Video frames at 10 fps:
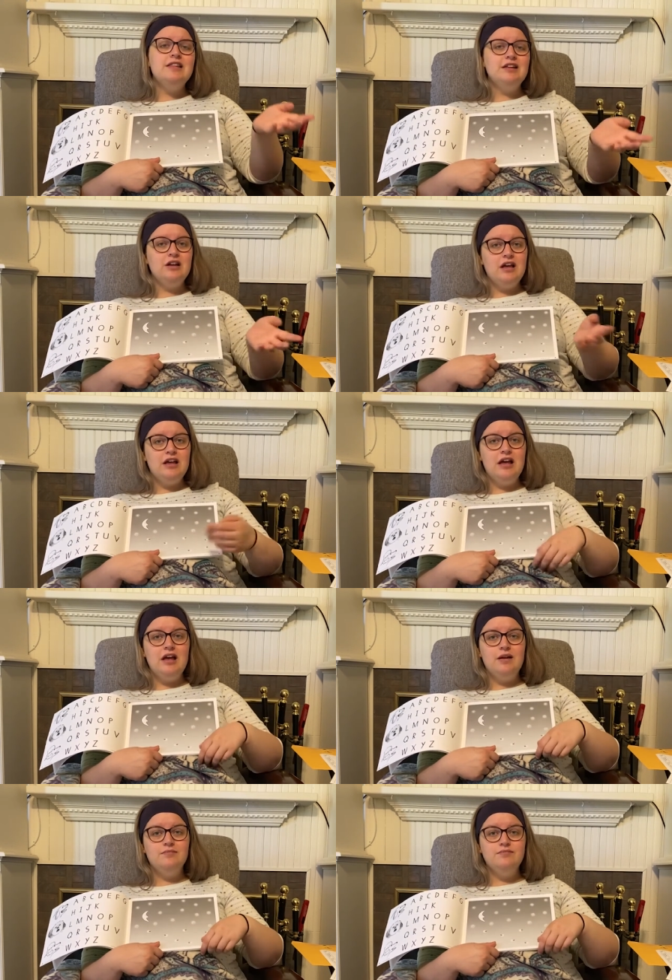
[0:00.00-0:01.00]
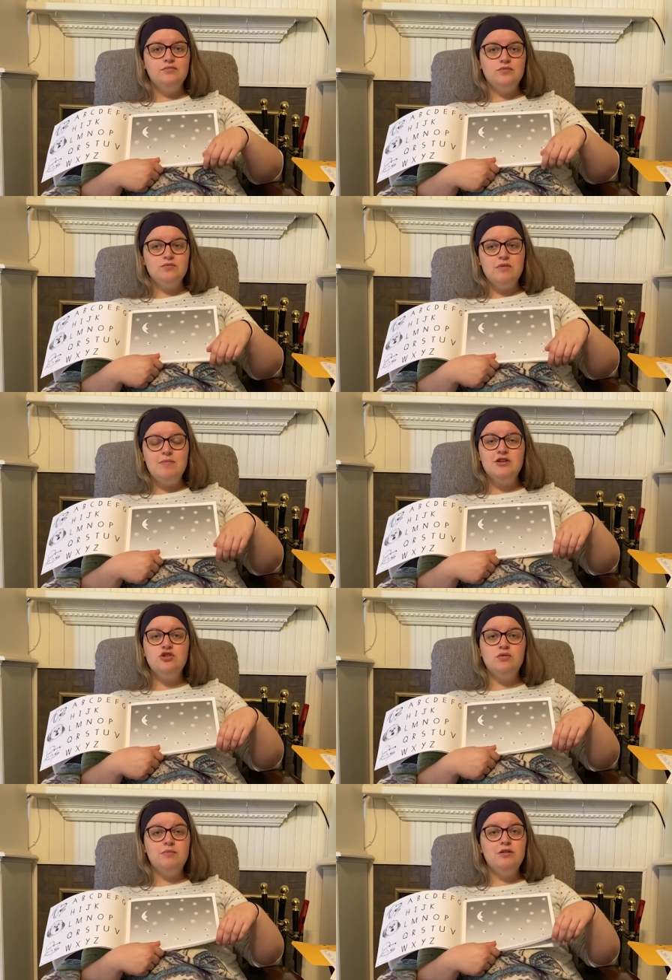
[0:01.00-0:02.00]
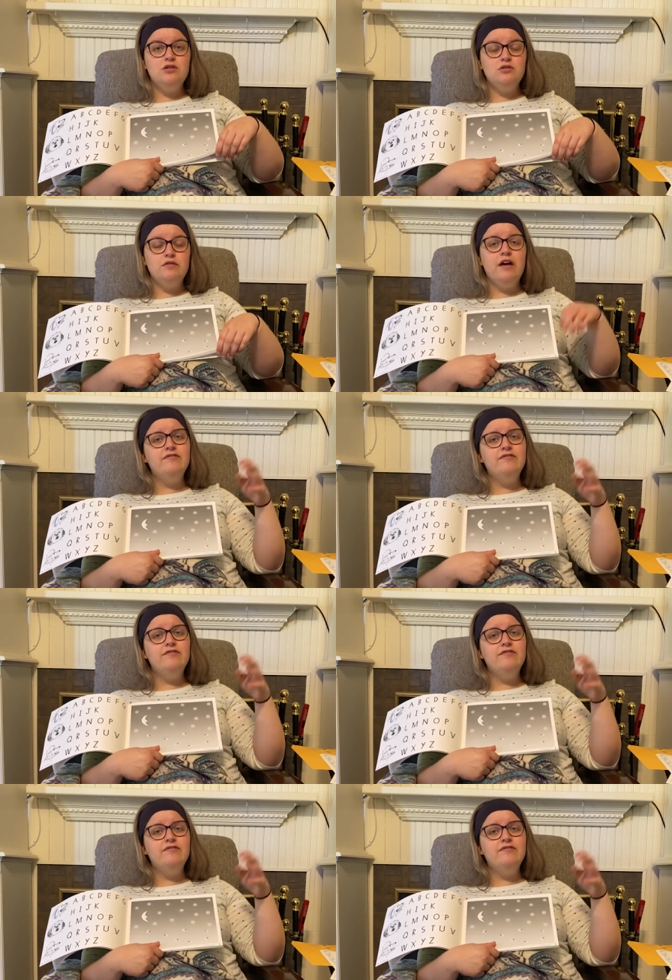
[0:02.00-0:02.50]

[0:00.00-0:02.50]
then um, maybe show them a, a